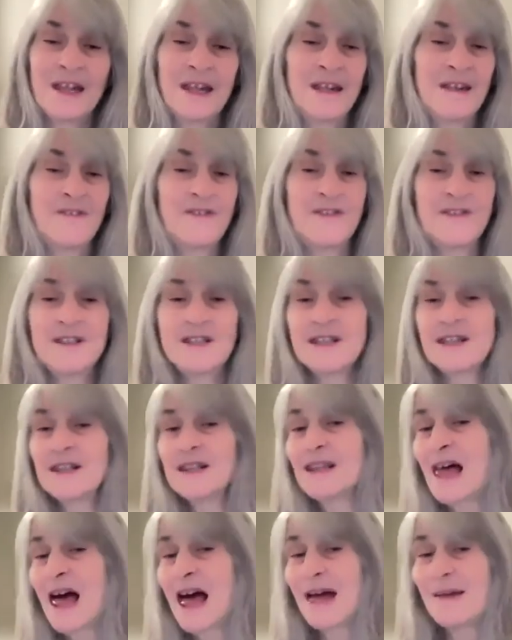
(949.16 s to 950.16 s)
if it's a
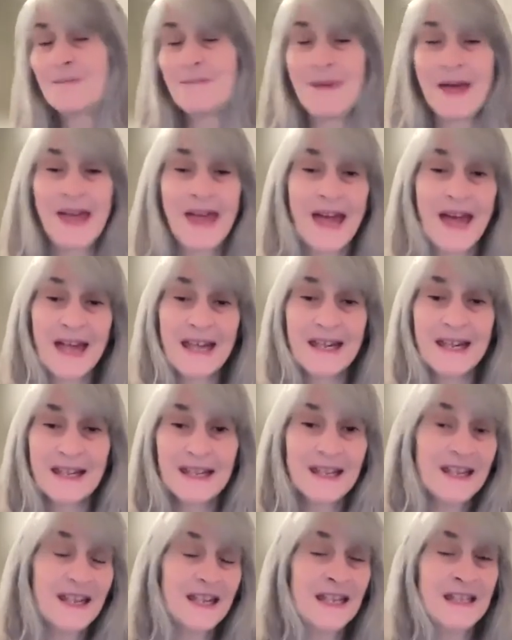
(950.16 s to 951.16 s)
lot bad,
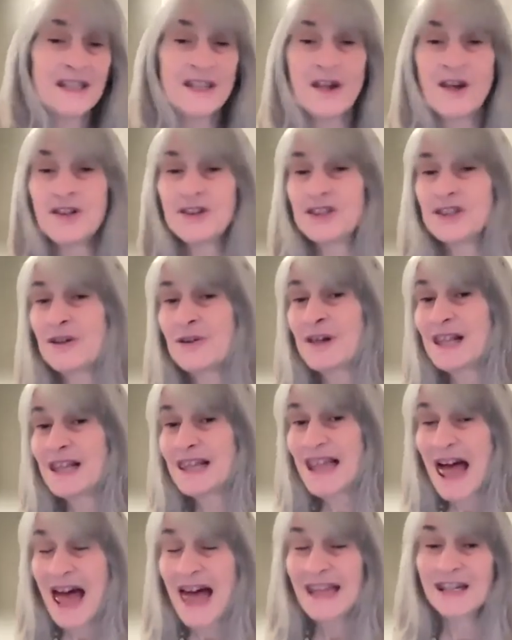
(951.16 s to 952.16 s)
it's also a
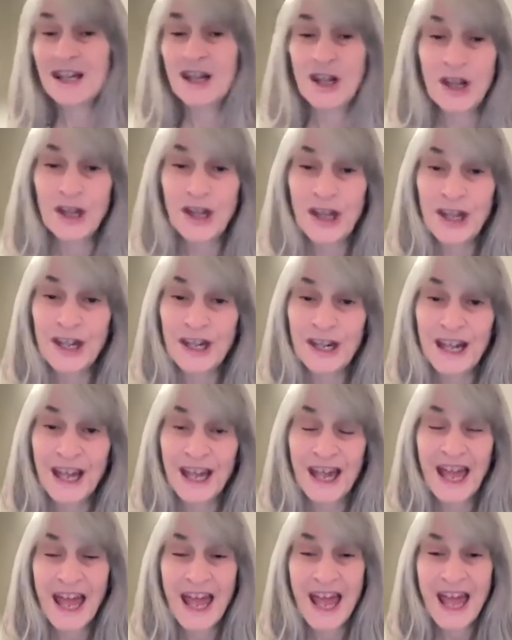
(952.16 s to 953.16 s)
lot good.
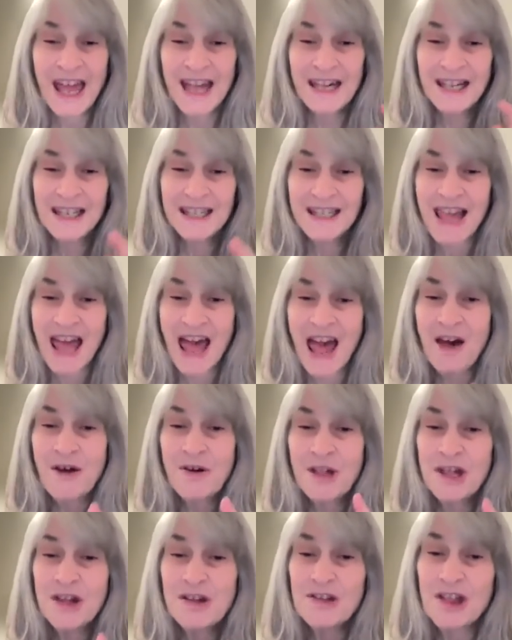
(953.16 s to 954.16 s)
And it's how
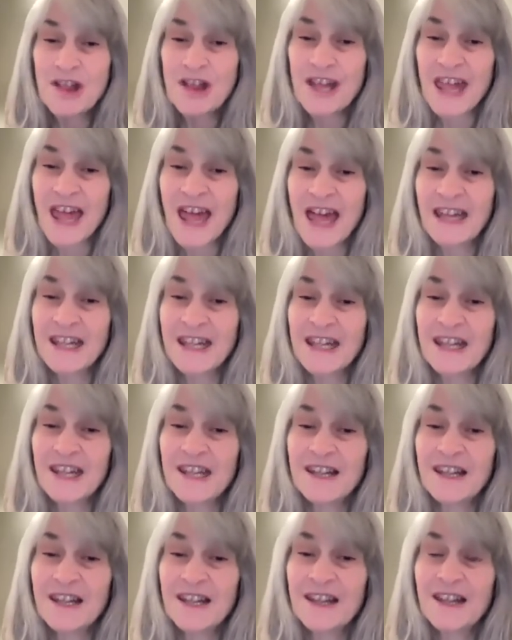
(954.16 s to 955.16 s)
you look at
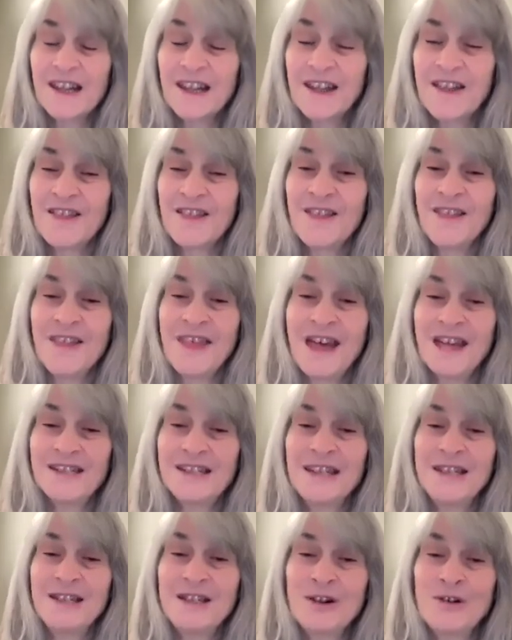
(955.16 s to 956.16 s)
it that
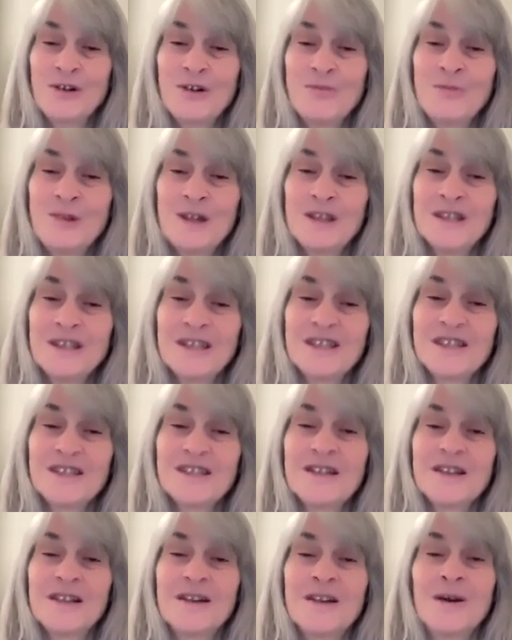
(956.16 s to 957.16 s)

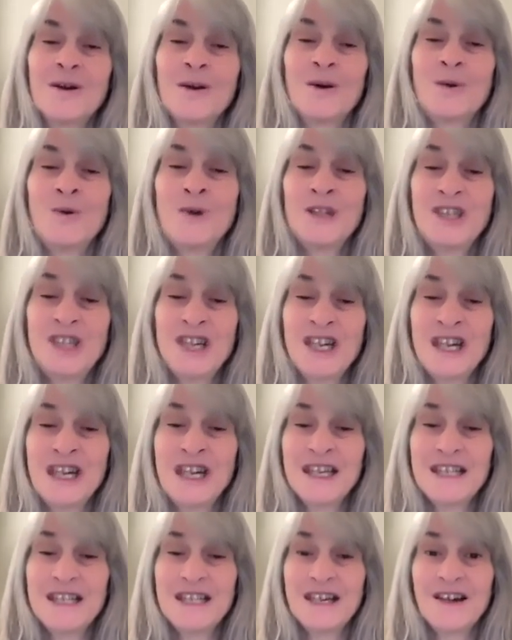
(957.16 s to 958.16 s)
determines which it
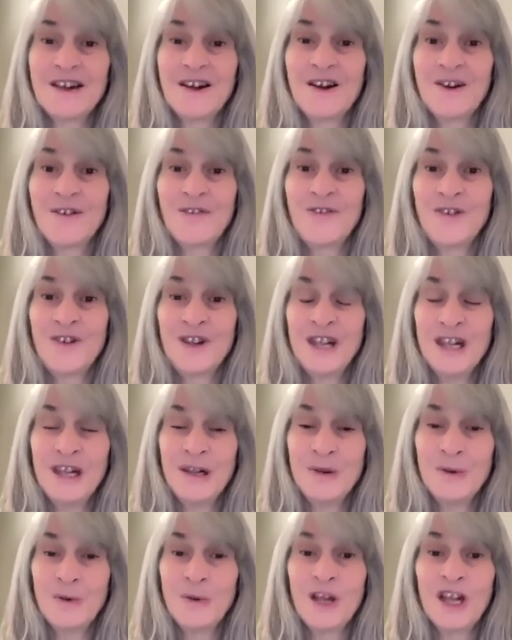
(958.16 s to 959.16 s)
is for
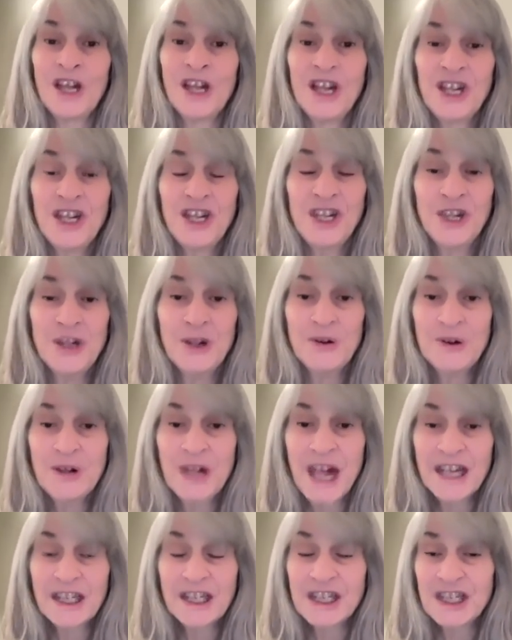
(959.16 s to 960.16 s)
you. You
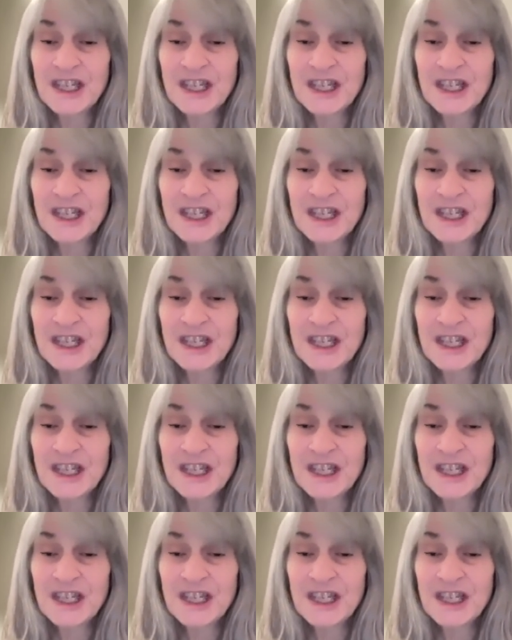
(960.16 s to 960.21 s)
get